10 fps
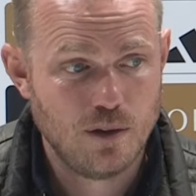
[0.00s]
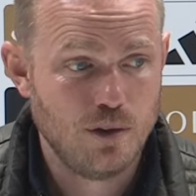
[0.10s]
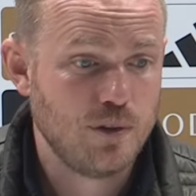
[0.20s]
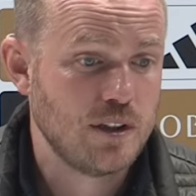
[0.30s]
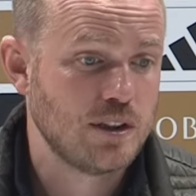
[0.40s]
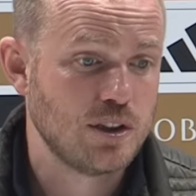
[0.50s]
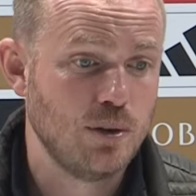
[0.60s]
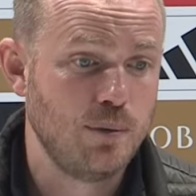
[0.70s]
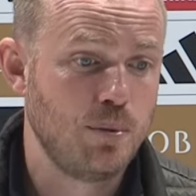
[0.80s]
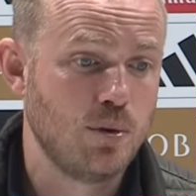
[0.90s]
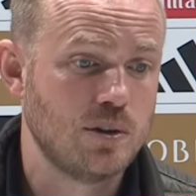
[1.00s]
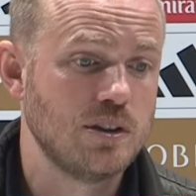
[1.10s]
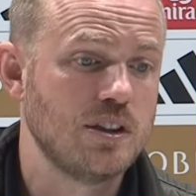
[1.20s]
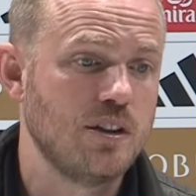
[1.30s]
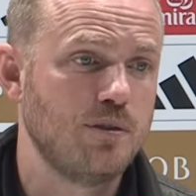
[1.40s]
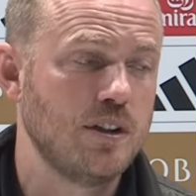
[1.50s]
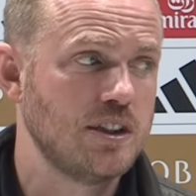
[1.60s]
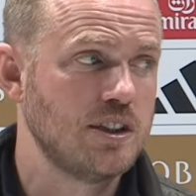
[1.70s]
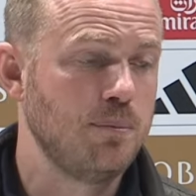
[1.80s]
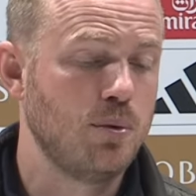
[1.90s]
I think it's so important. I think
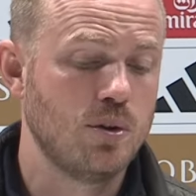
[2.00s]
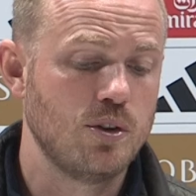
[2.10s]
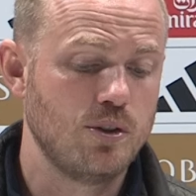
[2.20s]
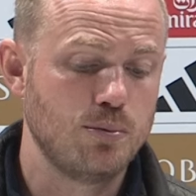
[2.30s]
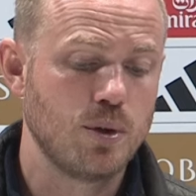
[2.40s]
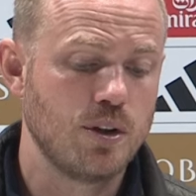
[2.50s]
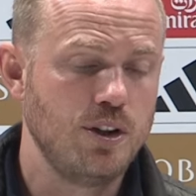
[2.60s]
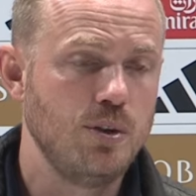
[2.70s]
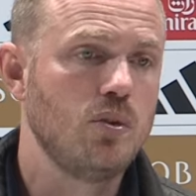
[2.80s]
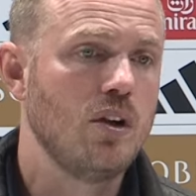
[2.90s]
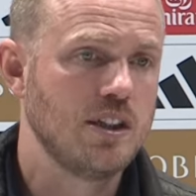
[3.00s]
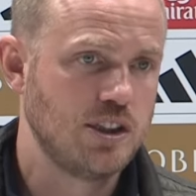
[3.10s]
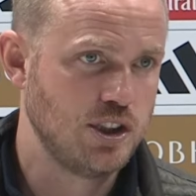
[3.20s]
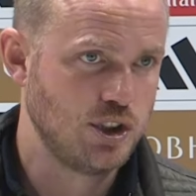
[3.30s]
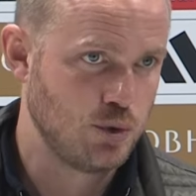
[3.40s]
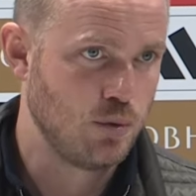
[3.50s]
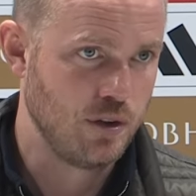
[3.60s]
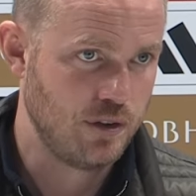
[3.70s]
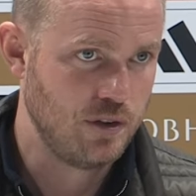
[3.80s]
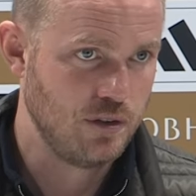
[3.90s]
it's important if we're going to utilize the
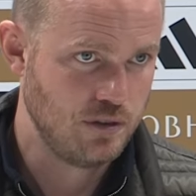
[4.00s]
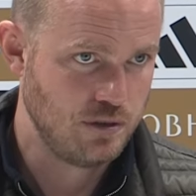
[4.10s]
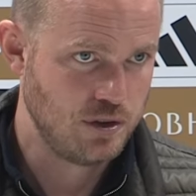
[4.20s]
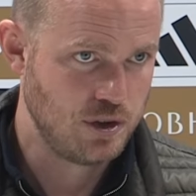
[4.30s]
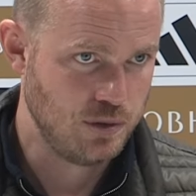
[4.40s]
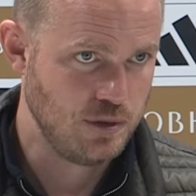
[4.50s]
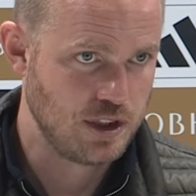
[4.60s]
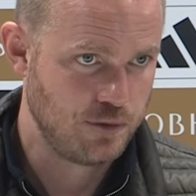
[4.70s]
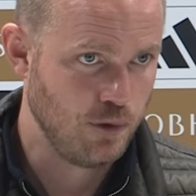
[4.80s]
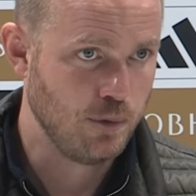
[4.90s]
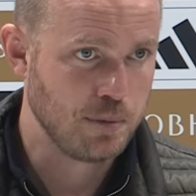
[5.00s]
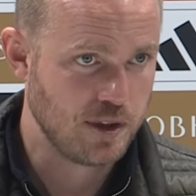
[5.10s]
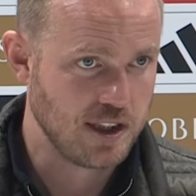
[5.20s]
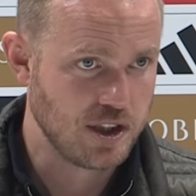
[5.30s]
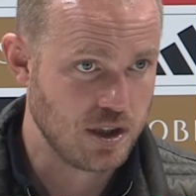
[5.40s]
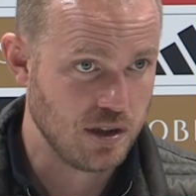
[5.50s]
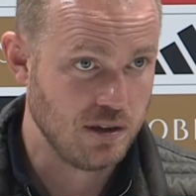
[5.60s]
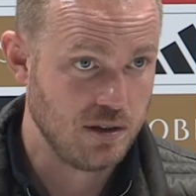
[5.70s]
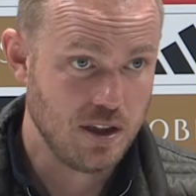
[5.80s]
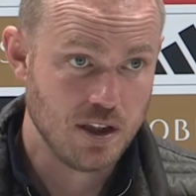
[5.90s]
squad to its full potential.
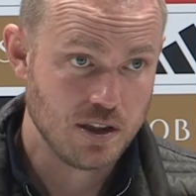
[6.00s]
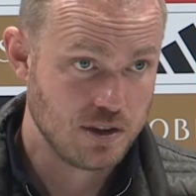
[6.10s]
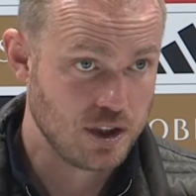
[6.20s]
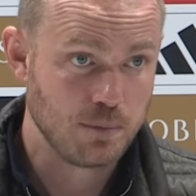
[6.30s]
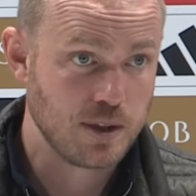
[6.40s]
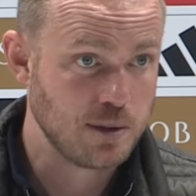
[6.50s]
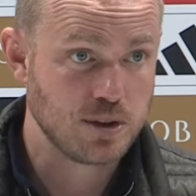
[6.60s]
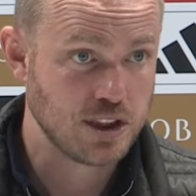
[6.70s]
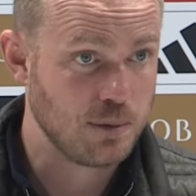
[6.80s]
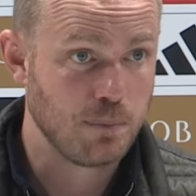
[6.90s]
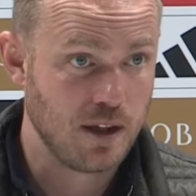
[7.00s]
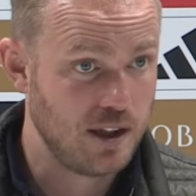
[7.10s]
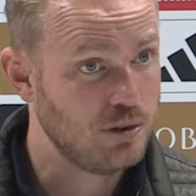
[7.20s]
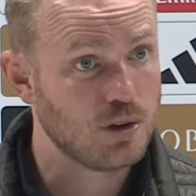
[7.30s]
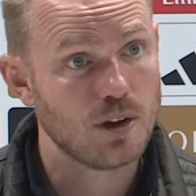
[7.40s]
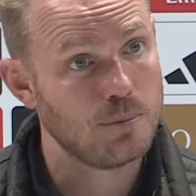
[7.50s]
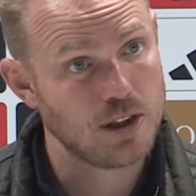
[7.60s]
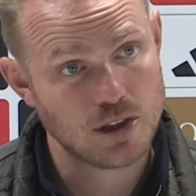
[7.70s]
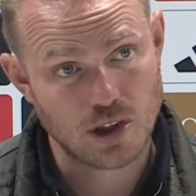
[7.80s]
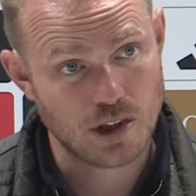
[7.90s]
Sometimes as a player, you're going to be
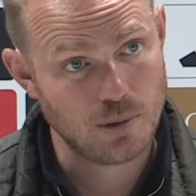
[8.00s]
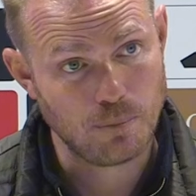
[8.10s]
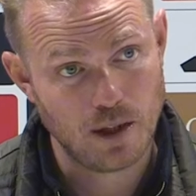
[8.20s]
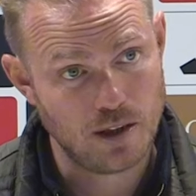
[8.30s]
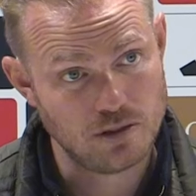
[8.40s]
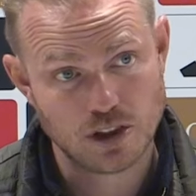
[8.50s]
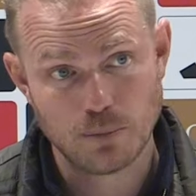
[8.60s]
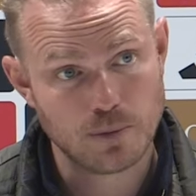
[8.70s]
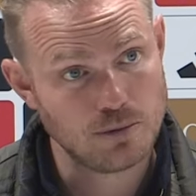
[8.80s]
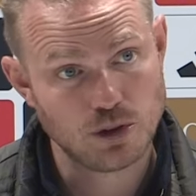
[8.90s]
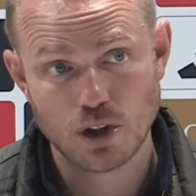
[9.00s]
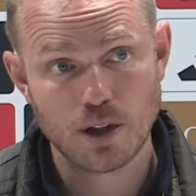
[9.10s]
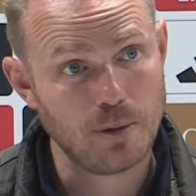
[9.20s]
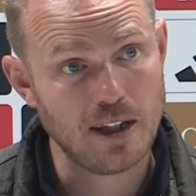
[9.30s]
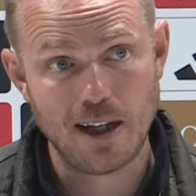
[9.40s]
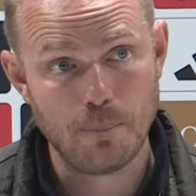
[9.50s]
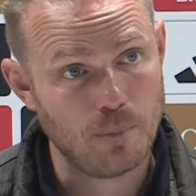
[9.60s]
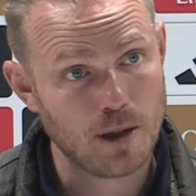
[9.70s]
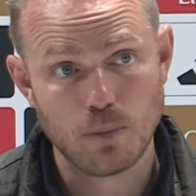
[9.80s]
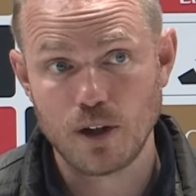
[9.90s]
a starting player. Sometimes you're going to be an
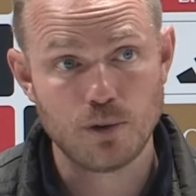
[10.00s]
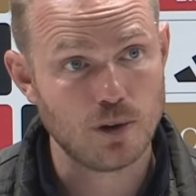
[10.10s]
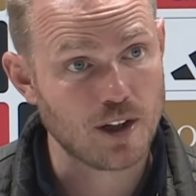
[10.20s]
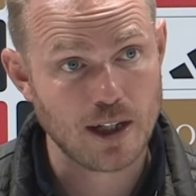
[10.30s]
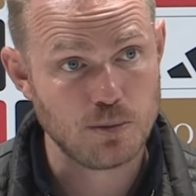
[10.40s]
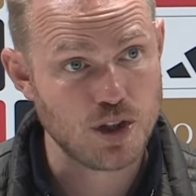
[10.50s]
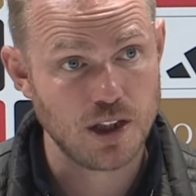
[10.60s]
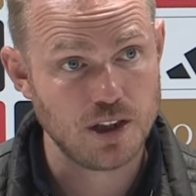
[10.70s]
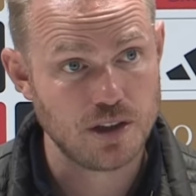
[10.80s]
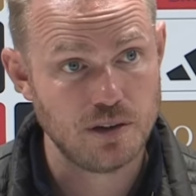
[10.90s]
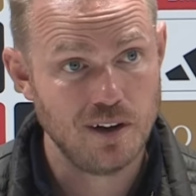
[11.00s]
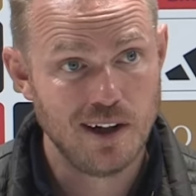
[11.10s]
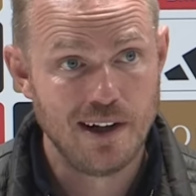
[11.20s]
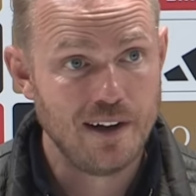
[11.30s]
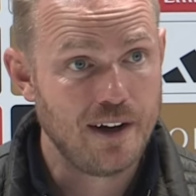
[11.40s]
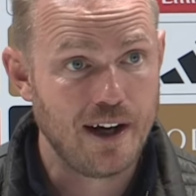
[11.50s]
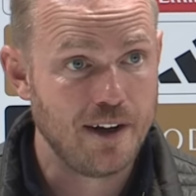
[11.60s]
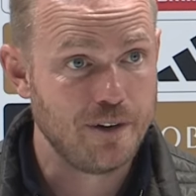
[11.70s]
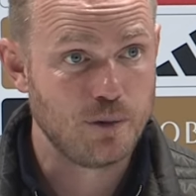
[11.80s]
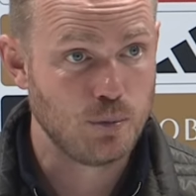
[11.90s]
impact player or a game changer.
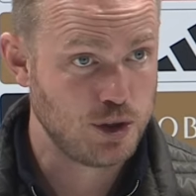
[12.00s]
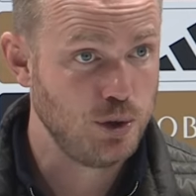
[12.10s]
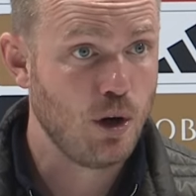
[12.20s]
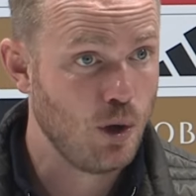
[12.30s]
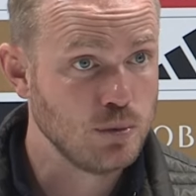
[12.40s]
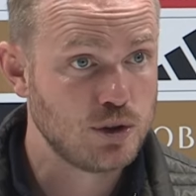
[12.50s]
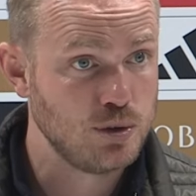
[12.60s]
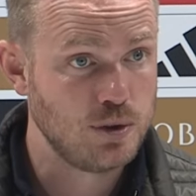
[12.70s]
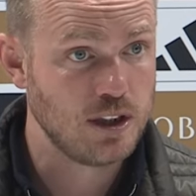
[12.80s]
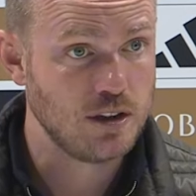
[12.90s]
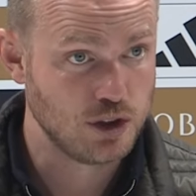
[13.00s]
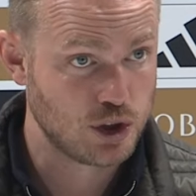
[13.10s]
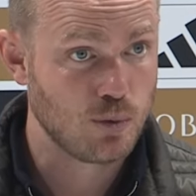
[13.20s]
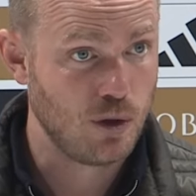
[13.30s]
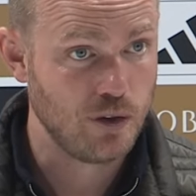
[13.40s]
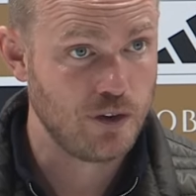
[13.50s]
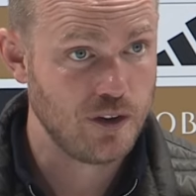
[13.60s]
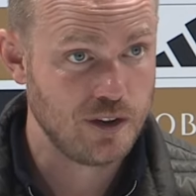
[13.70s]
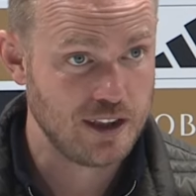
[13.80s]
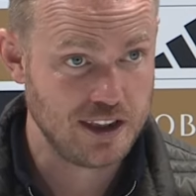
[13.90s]
And what you own to the squad
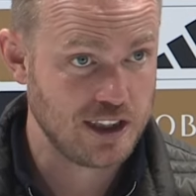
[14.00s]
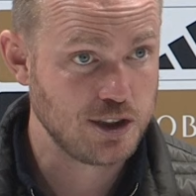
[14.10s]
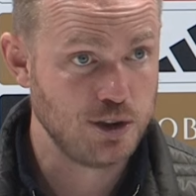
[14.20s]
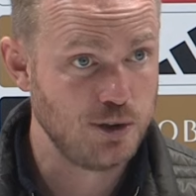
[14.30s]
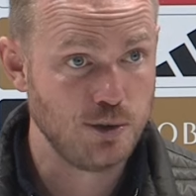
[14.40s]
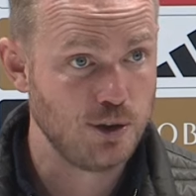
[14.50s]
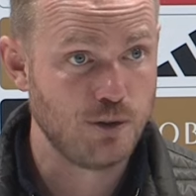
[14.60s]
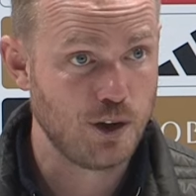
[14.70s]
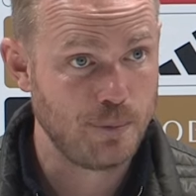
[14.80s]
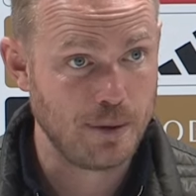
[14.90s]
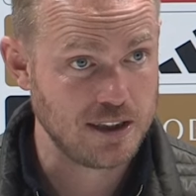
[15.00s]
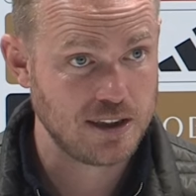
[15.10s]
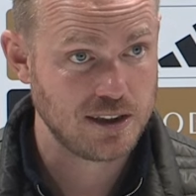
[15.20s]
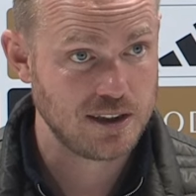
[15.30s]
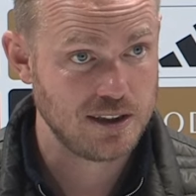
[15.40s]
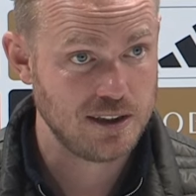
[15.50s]
is that you do your very best